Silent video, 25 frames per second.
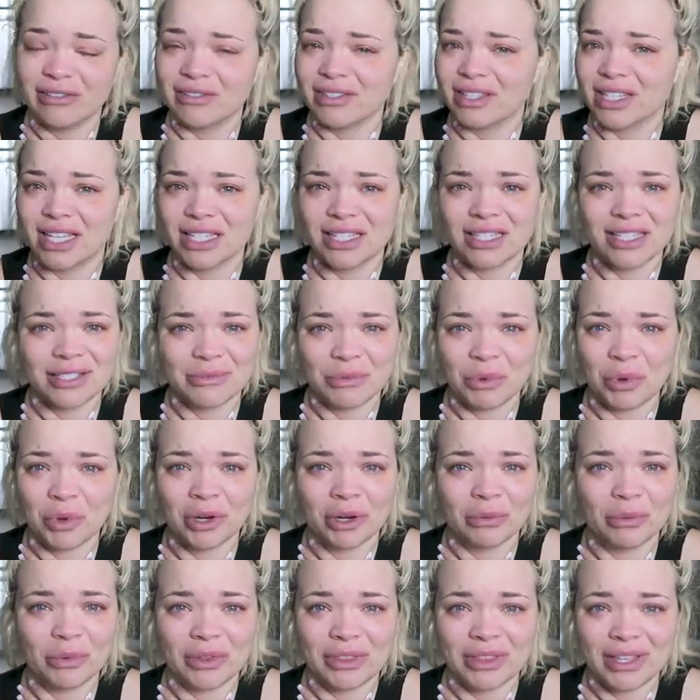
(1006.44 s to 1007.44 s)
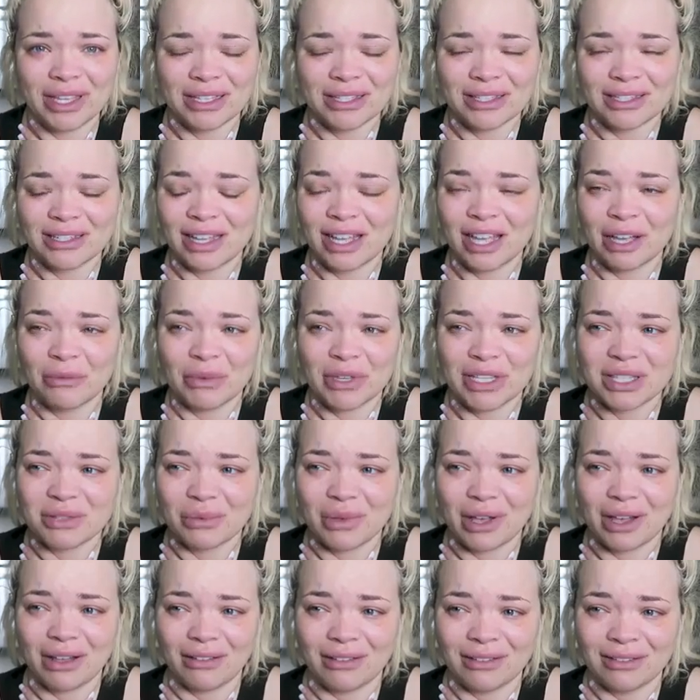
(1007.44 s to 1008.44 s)
said some horrible things to him as
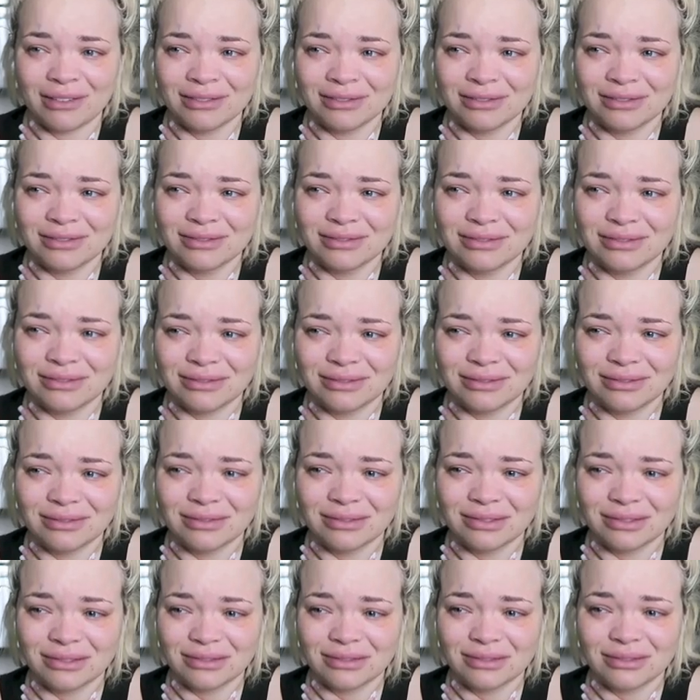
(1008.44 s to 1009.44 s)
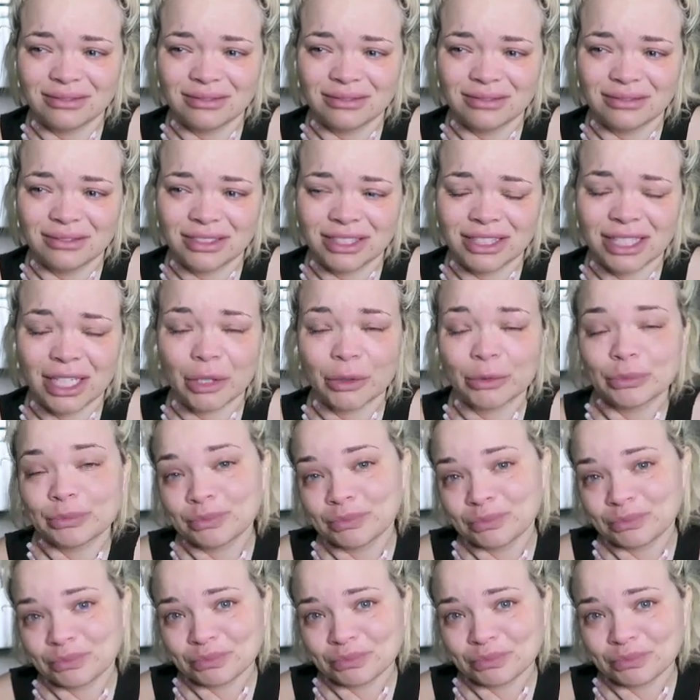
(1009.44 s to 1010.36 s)
well. So,